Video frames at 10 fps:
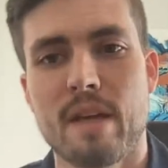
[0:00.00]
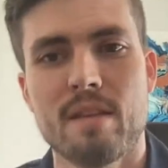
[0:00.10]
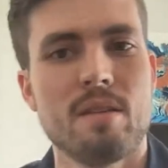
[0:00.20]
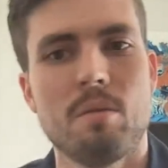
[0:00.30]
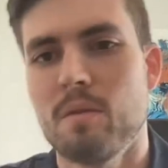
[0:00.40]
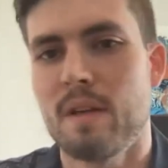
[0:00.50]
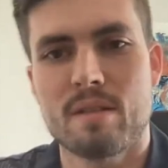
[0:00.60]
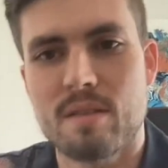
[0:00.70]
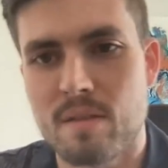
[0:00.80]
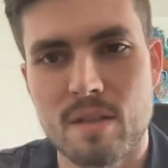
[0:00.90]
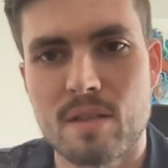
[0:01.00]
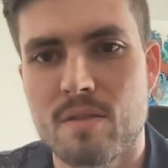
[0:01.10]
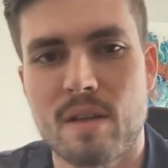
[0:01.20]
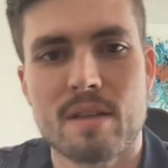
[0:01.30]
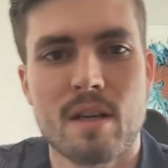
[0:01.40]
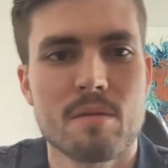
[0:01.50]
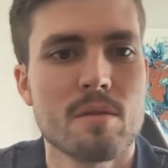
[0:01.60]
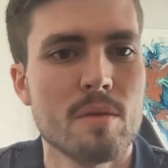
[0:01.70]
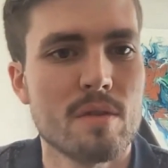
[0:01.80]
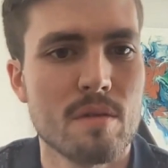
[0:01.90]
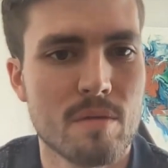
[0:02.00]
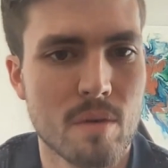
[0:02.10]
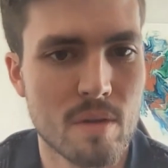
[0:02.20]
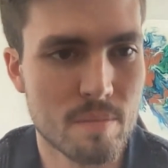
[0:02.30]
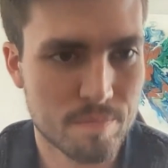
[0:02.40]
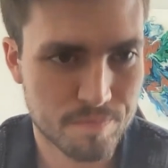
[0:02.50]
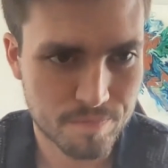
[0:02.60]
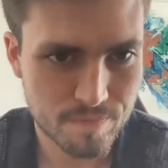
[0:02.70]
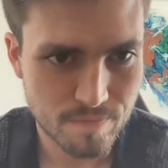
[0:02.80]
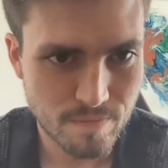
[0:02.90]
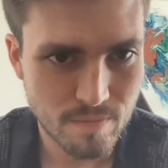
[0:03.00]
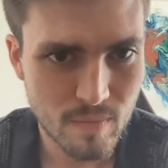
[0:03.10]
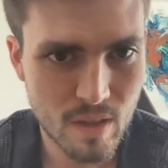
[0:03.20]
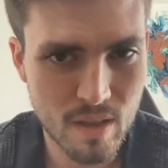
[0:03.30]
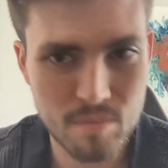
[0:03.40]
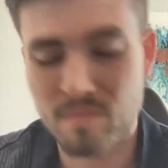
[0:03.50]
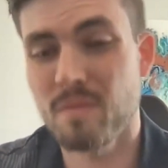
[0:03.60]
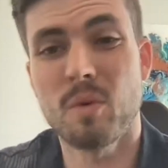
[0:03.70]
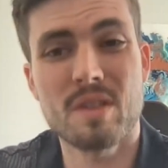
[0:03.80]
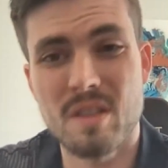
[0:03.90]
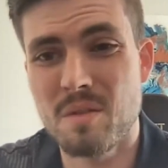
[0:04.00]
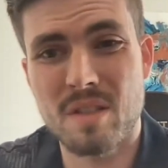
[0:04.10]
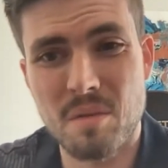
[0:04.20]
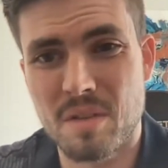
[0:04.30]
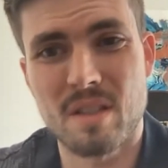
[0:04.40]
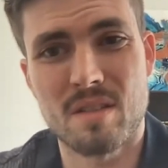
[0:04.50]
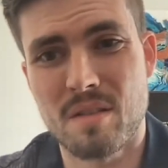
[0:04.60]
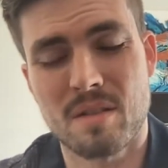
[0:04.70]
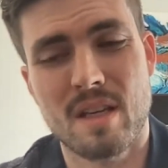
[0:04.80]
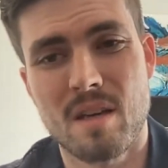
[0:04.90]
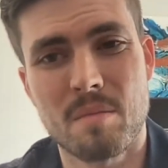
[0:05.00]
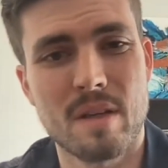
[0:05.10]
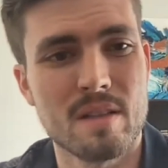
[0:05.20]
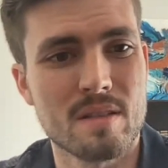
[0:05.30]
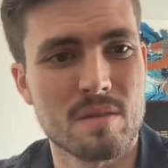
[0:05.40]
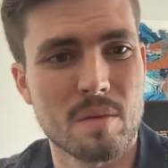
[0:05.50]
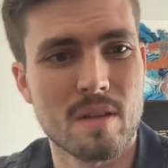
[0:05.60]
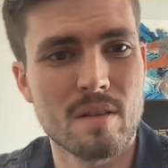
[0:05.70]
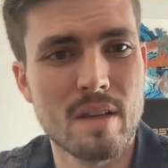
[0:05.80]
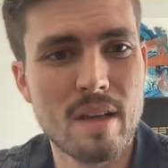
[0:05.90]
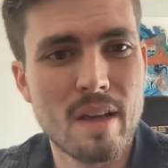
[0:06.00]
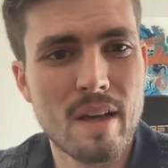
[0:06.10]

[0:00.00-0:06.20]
that. You won't necessarily get direct attribution for, which you see with digital campaigns as well.